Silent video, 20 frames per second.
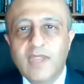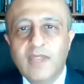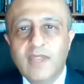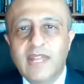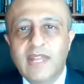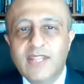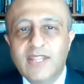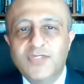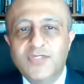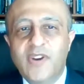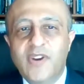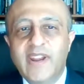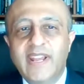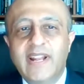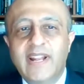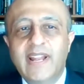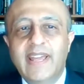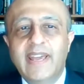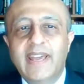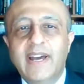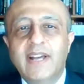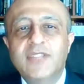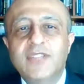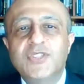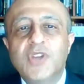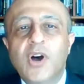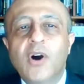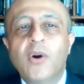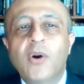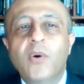That's very clear.
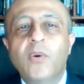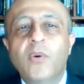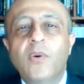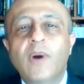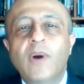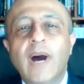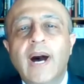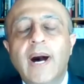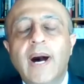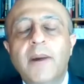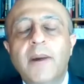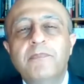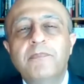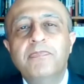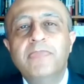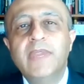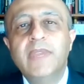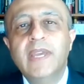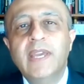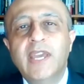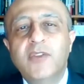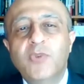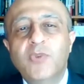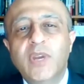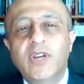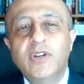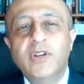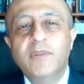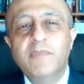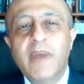So um, if
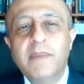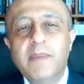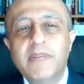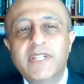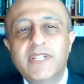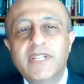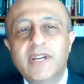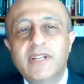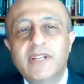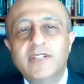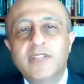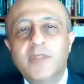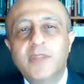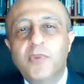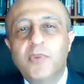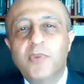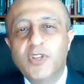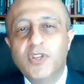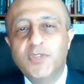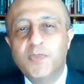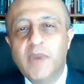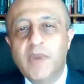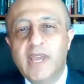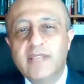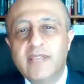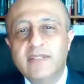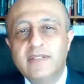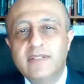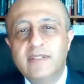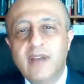we could maybe turn to the
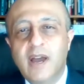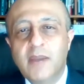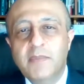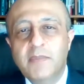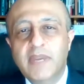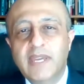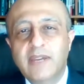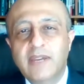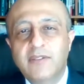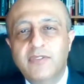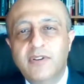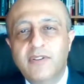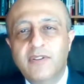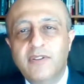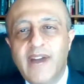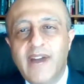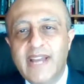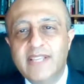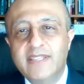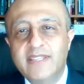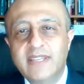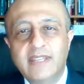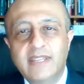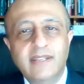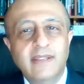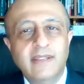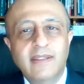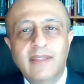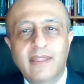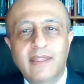prospects and timing for a
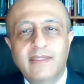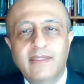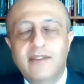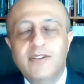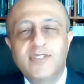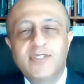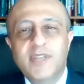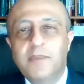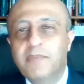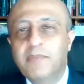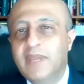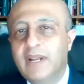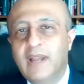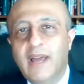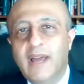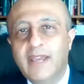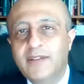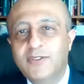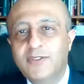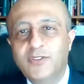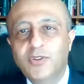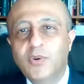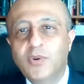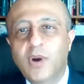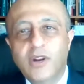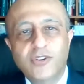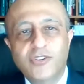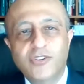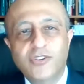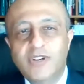vaccine, I think there are something like
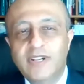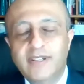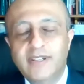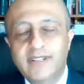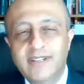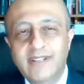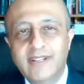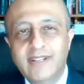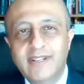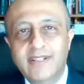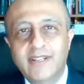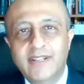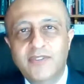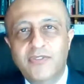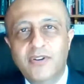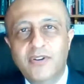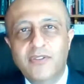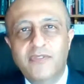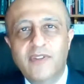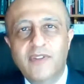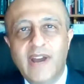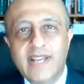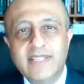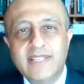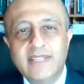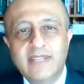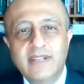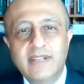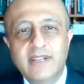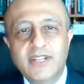200 different
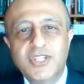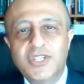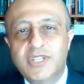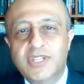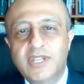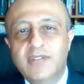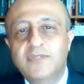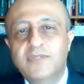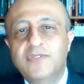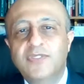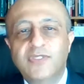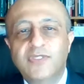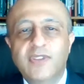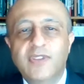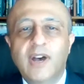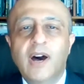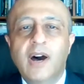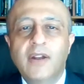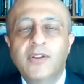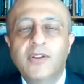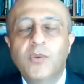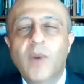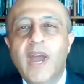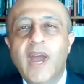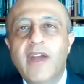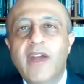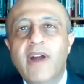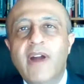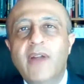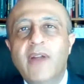vaccine initiatives uh,
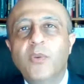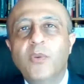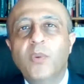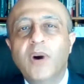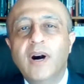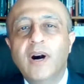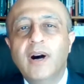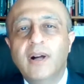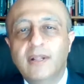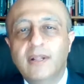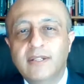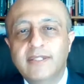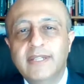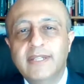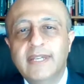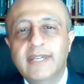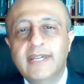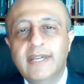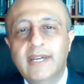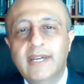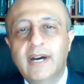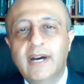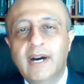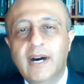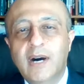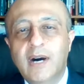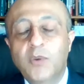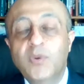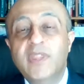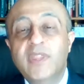underway around the world,
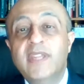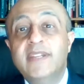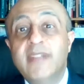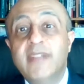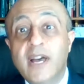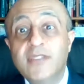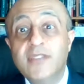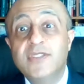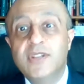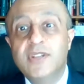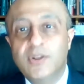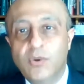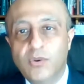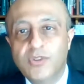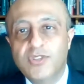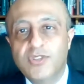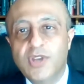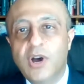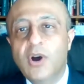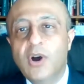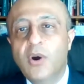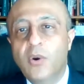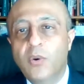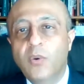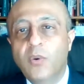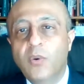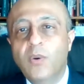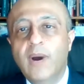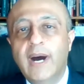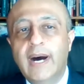uh, with a dozen or
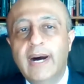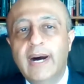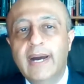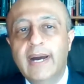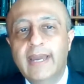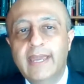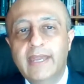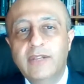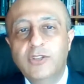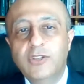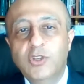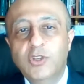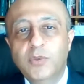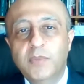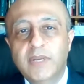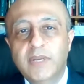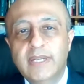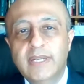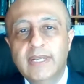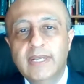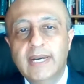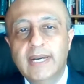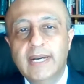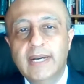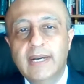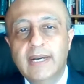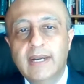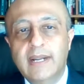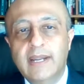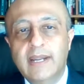so uh, in human
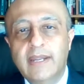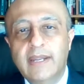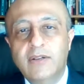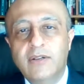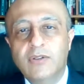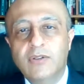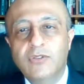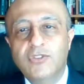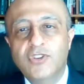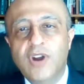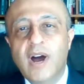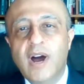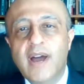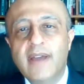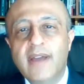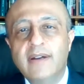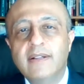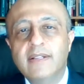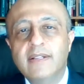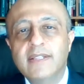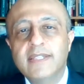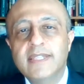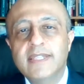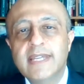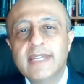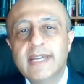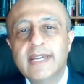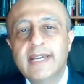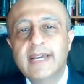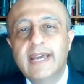uh, clinical
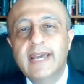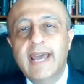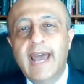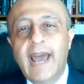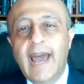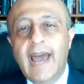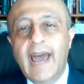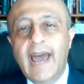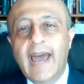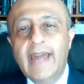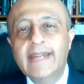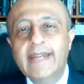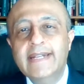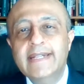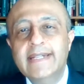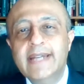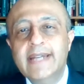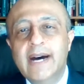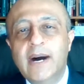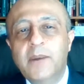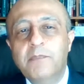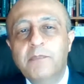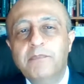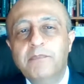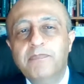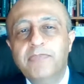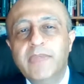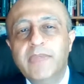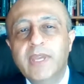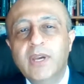trials. And
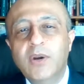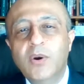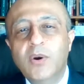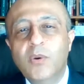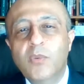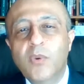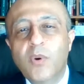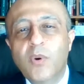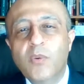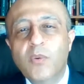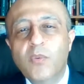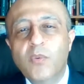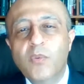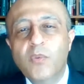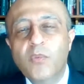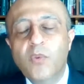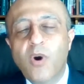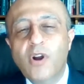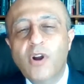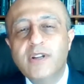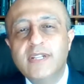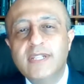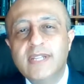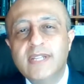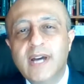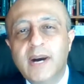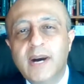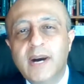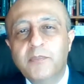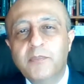um,
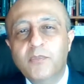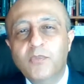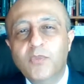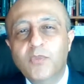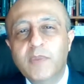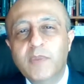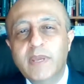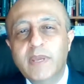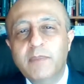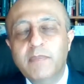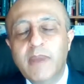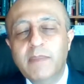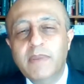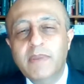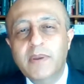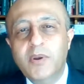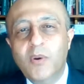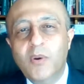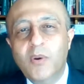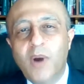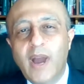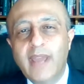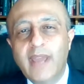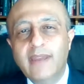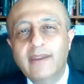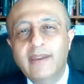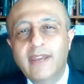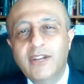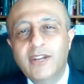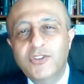what um, would be maybe
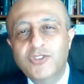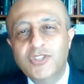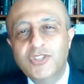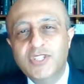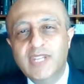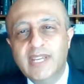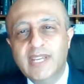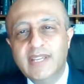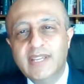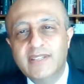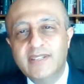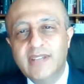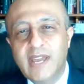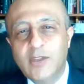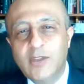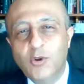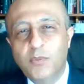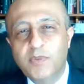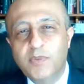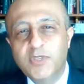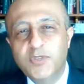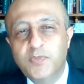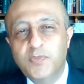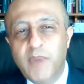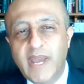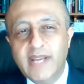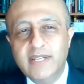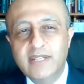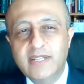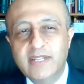quite interesting is to get your
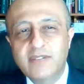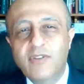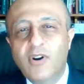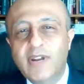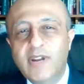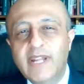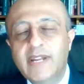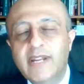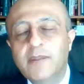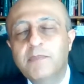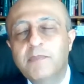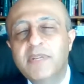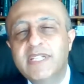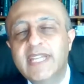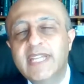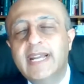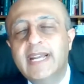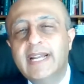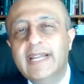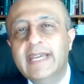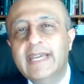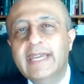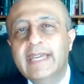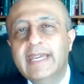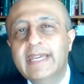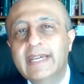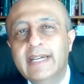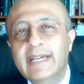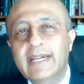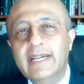perspective on it, and
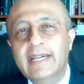particularly